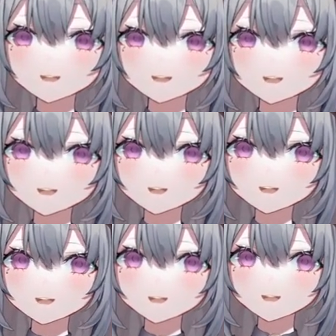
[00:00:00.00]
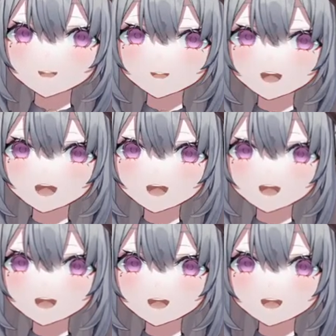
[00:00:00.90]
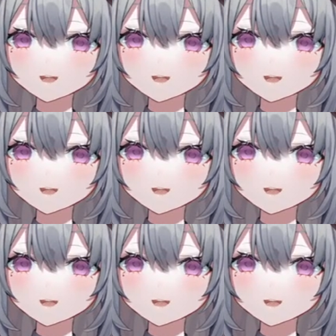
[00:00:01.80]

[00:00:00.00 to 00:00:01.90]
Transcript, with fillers: You wanna Zomaz?